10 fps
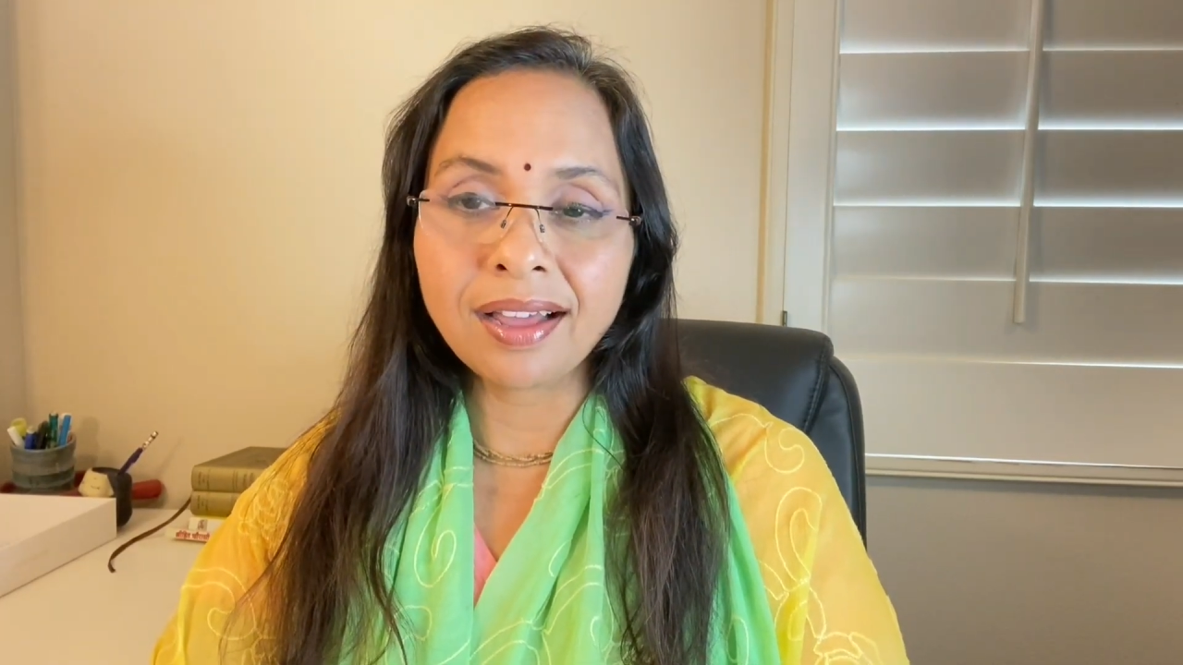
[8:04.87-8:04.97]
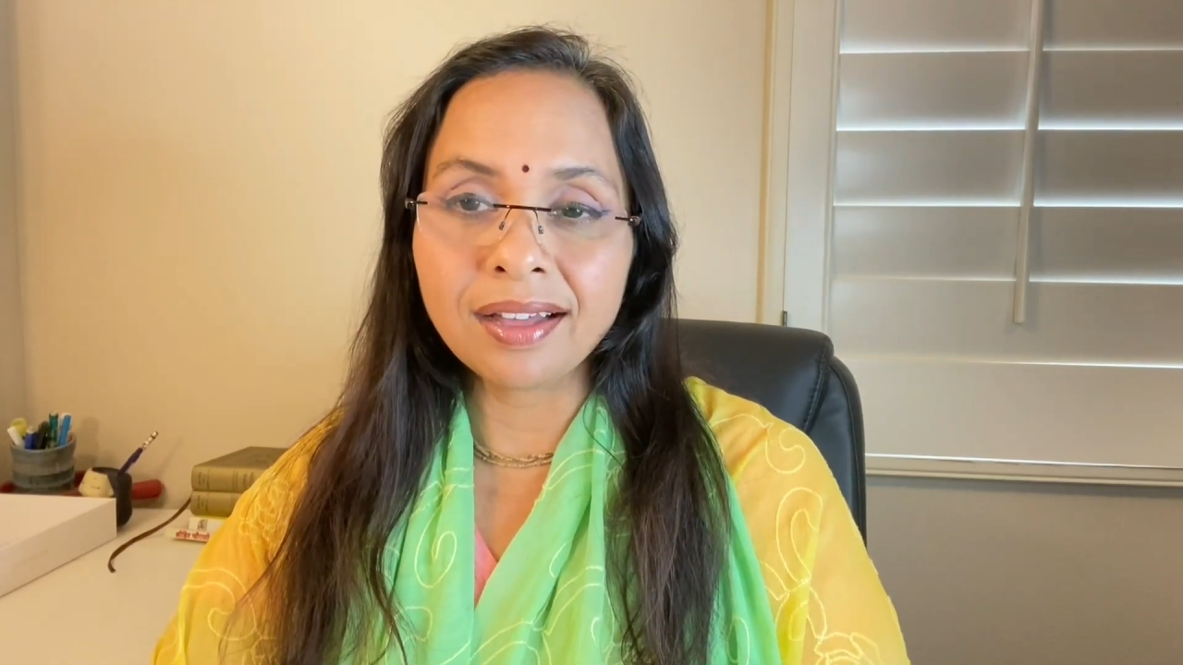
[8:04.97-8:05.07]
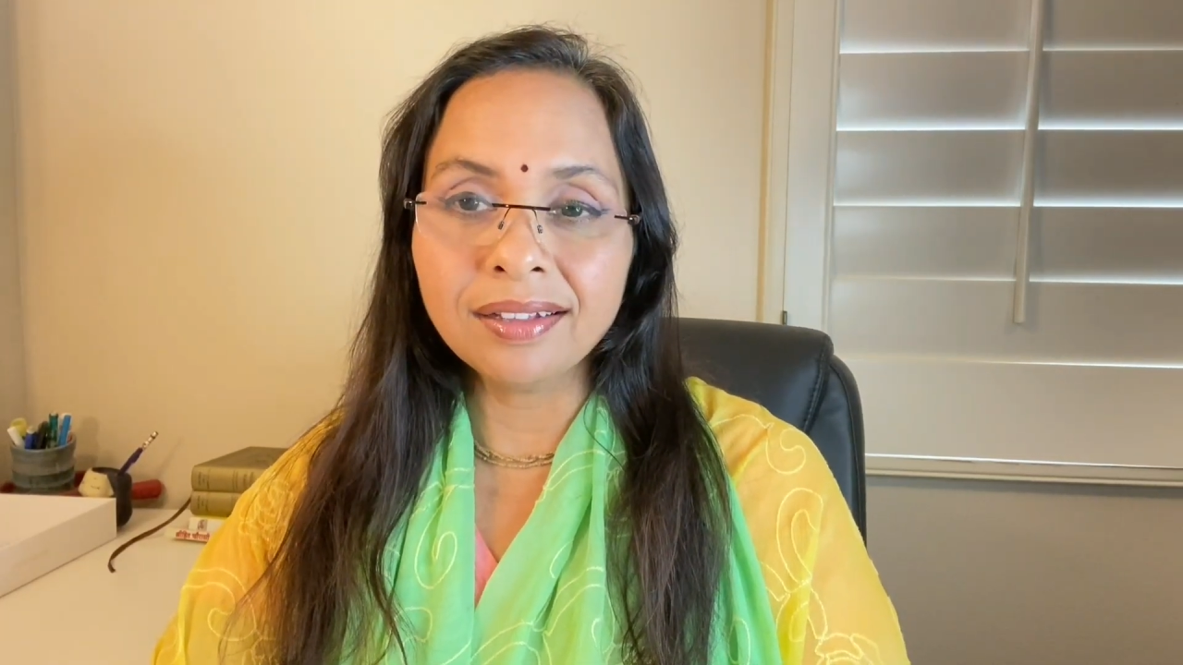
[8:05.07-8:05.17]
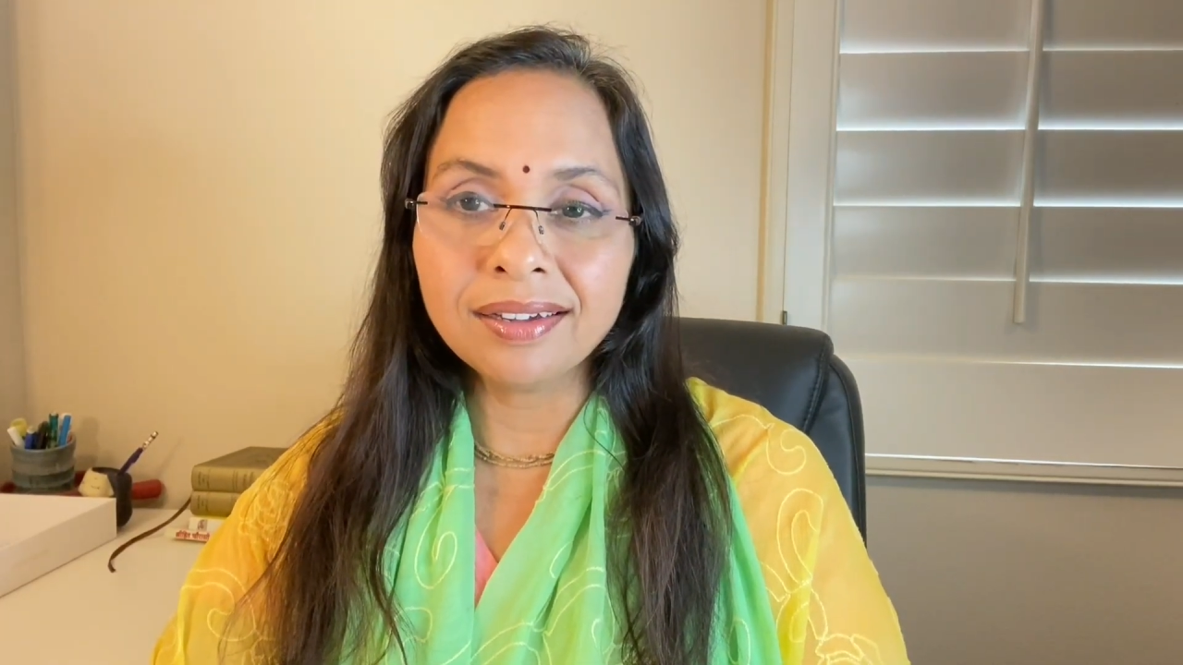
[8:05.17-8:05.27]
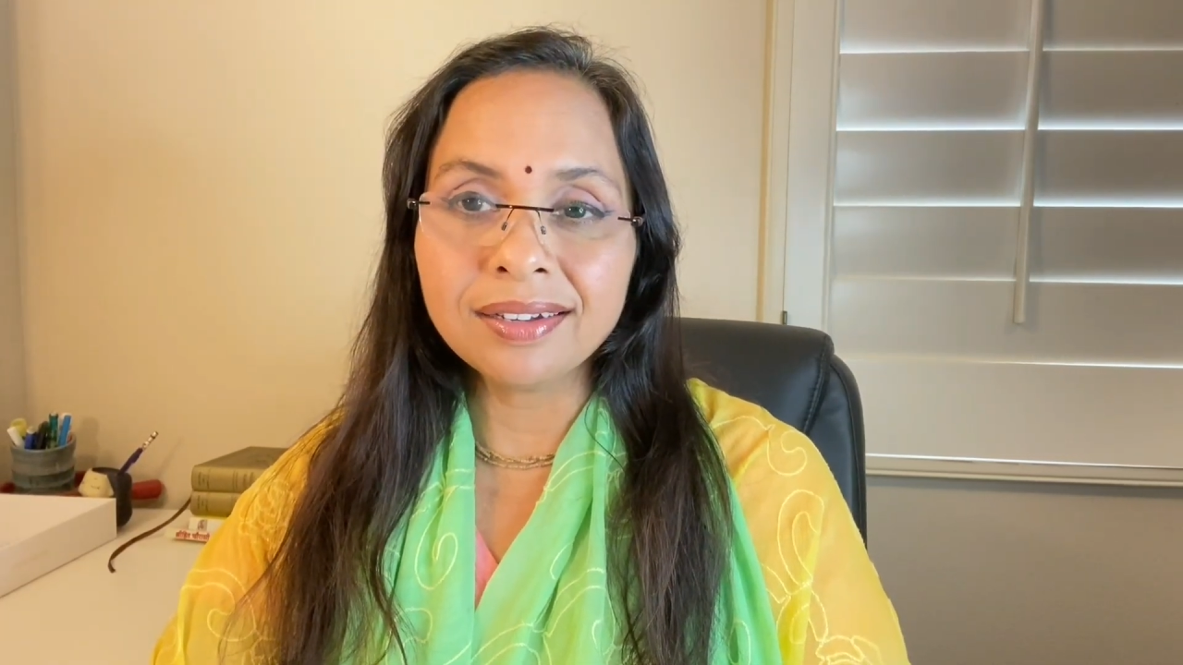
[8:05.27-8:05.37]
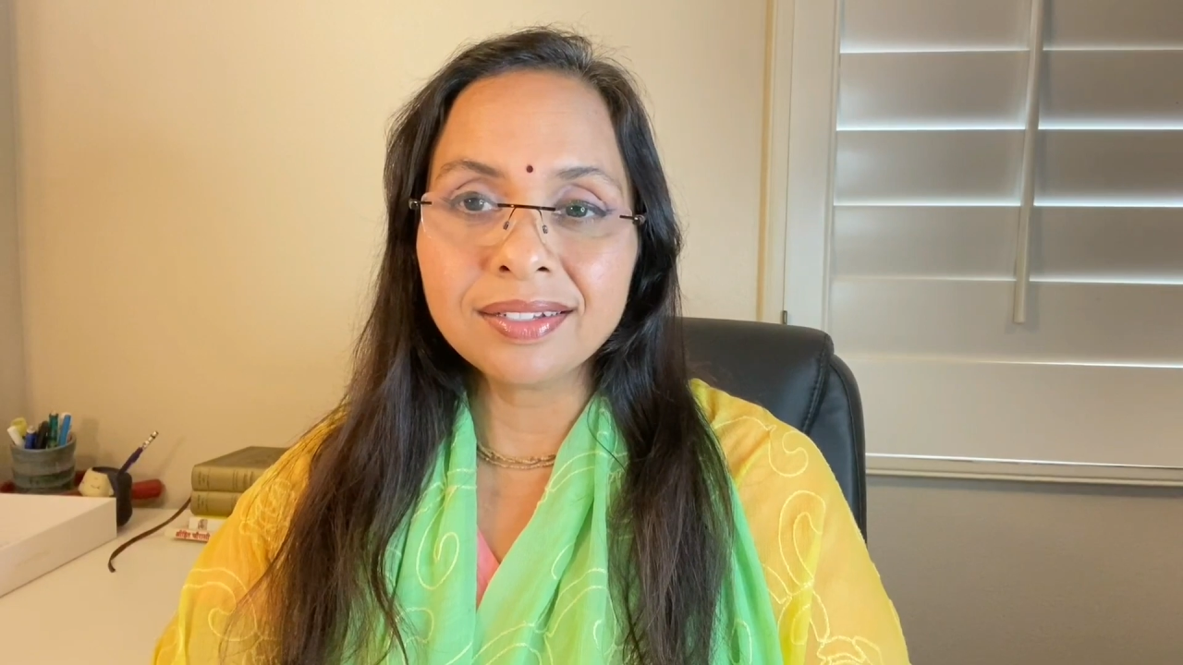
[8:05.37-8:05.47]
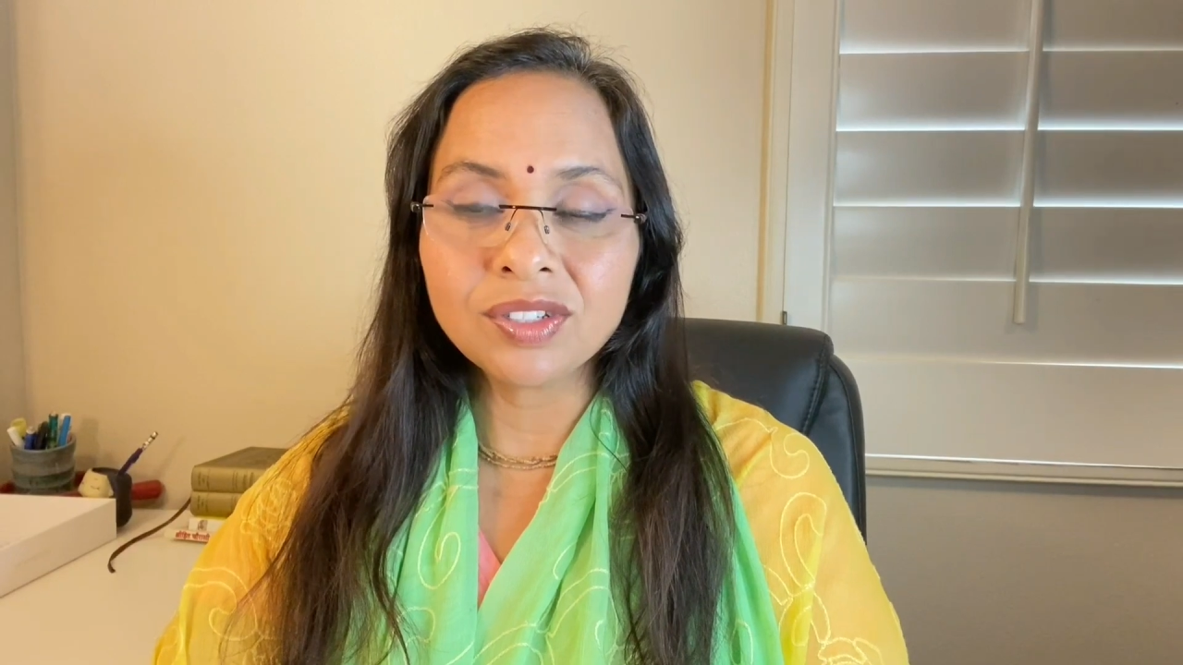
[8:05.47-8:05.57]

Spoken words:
others